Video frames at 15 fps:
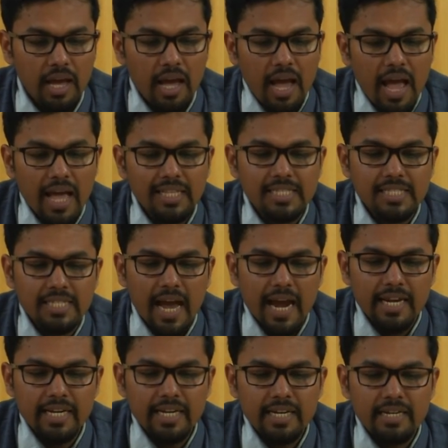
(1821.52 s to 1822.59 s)
and
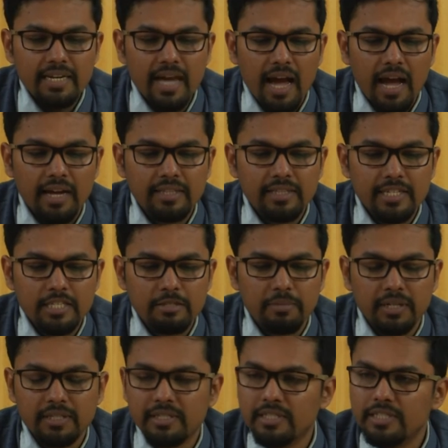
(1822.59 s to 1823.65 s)
sign in and these
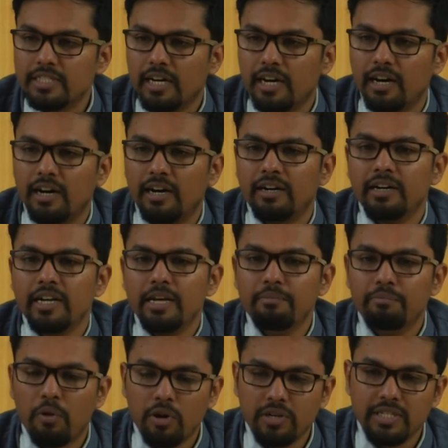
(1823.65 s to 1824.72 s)
buttons are
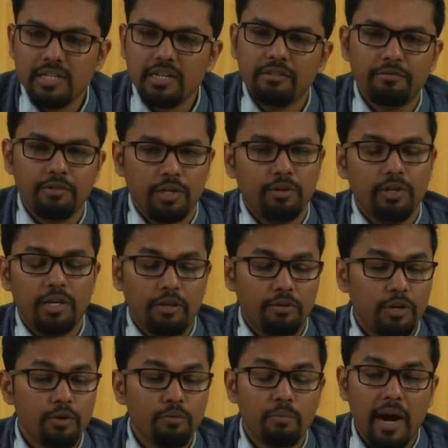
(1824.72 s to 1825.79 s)
important if you,
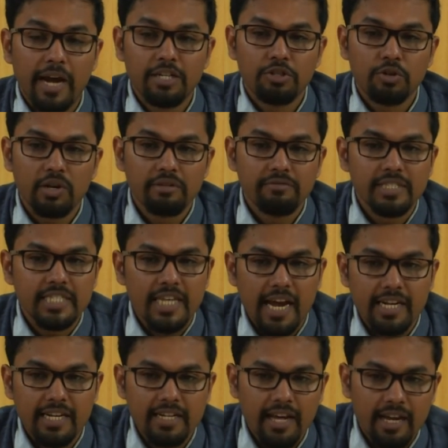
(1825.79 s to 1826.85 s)
you might not even
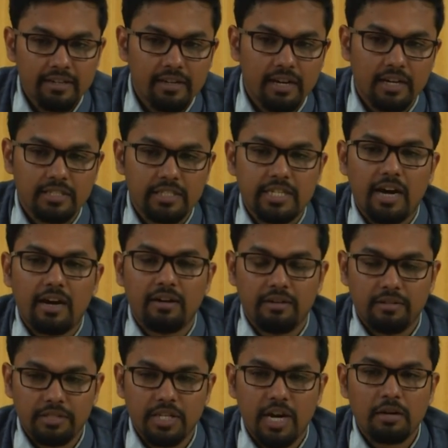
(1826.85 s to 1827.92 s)
sign in and uh, start,
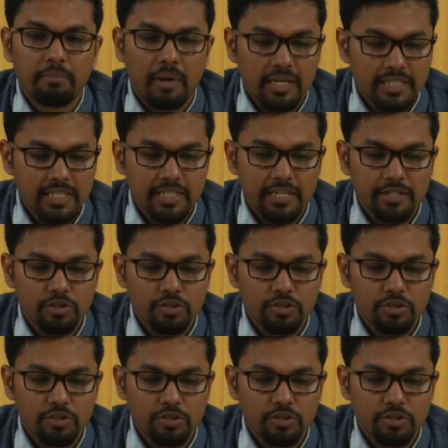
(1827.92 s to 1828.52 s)
uh, start purchasing.